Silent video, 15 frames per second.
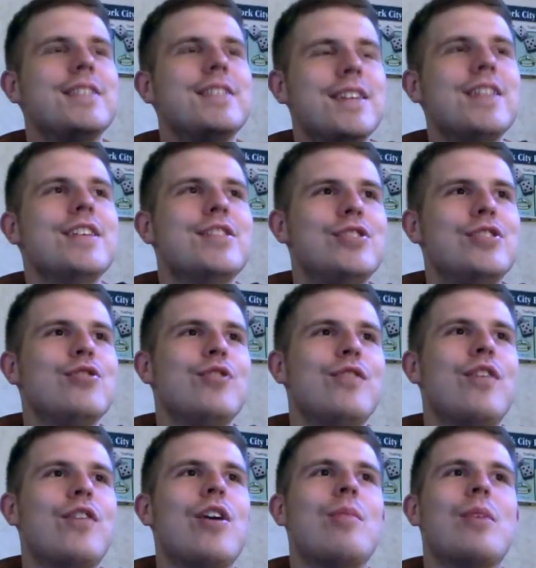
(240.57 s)
in this suit
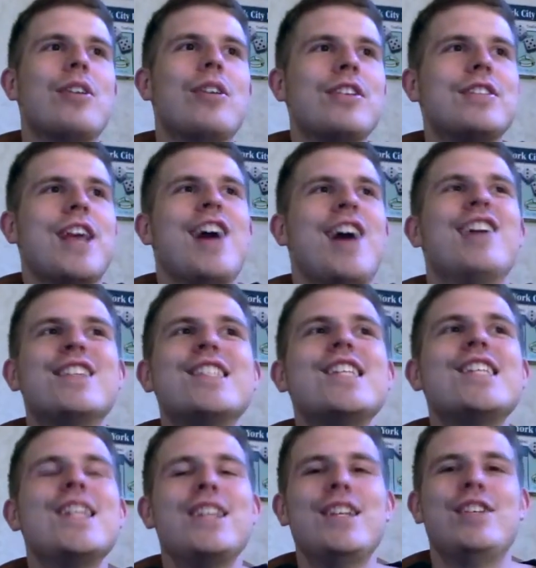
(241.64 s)
of armor, is
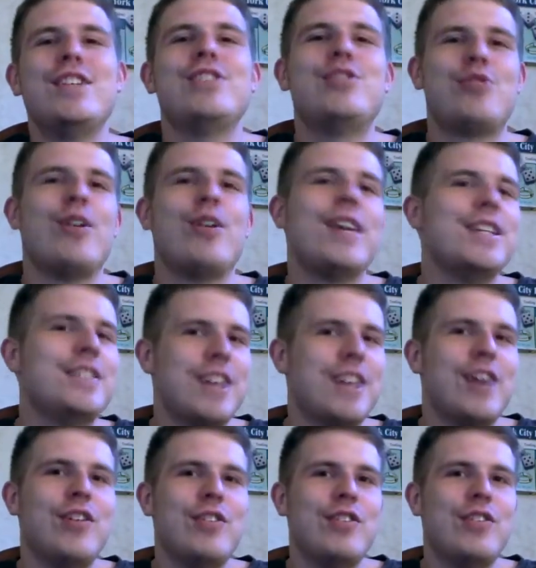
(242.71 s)
constantly just trying to
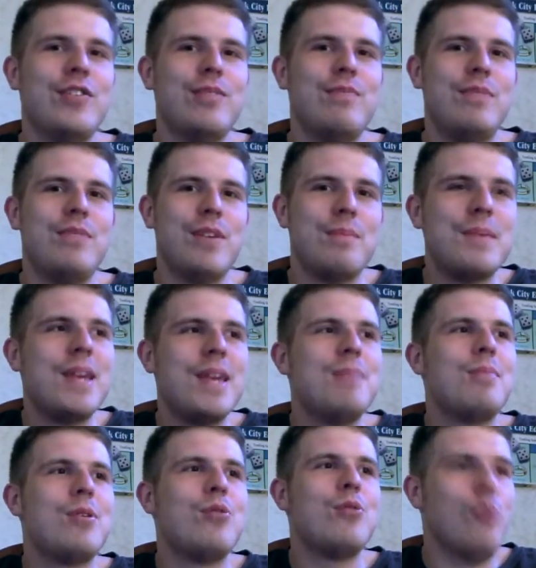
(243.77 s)
tell the
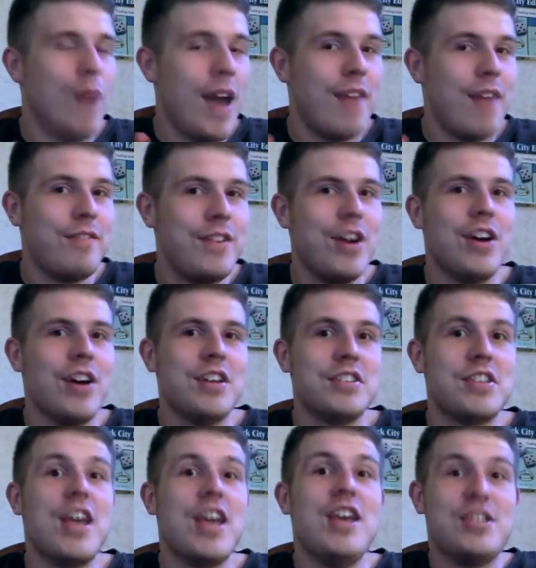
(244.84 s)
people who have guns,